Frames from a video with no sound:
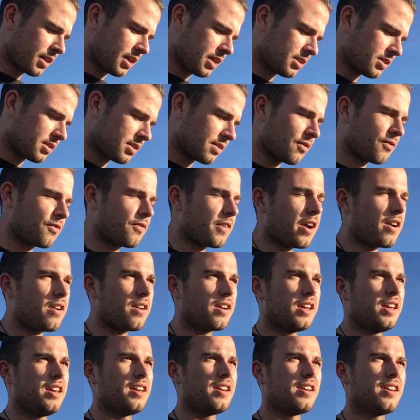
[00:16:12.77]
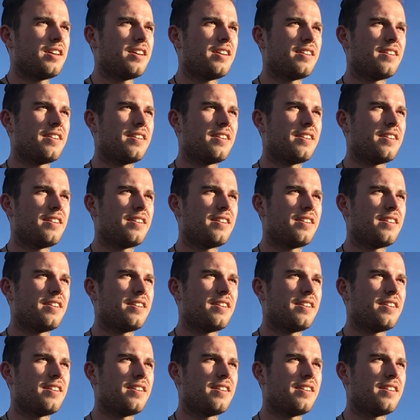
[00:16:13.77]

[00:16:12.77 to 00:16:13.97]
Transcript: is a very,